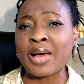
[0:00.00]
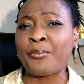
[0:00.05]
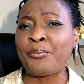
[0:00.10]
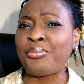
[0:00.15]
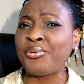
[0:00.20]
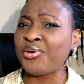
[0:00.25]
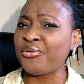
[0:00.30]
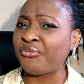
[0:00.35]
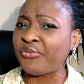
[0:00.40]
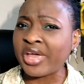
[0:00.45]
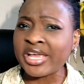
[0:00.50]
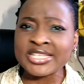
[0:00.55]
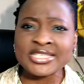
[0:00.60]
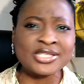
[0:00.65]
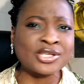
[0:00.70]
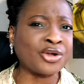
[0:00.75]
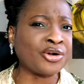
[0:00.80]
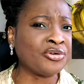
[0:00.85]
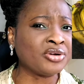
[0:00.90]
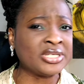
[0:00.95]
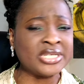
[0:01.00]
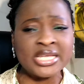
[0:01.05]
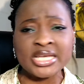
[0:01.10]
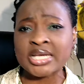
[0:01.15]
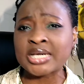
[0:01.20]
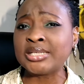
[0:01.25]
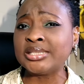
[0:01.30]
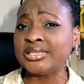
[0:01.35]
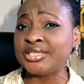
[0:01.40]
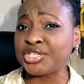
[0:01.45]
that prevents
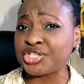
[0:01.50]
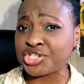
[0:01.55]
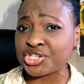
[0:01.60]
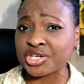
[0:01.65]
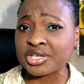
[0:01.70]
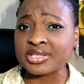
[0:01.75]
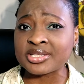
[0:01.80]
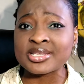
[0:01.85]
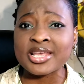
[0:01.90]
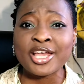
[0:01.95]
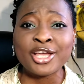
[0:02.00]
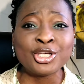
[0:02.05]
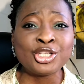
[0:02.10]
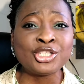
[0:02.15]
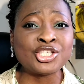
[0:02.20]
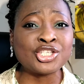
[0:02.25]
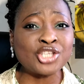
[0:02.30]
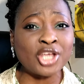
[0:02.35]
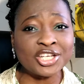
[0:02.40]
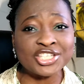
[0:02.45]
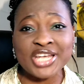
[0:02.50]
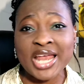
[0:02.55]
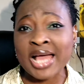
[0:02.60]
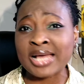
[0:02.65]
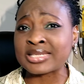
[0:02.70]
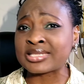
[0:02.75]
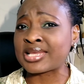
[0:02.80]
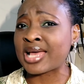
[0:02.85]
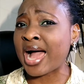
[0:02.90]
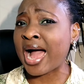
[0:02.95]
chronic conditions such
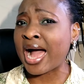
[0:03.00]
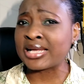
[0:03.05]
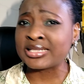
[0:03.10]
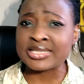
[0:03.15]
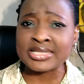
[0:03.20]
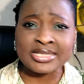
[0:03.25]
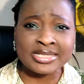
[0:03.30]
as heart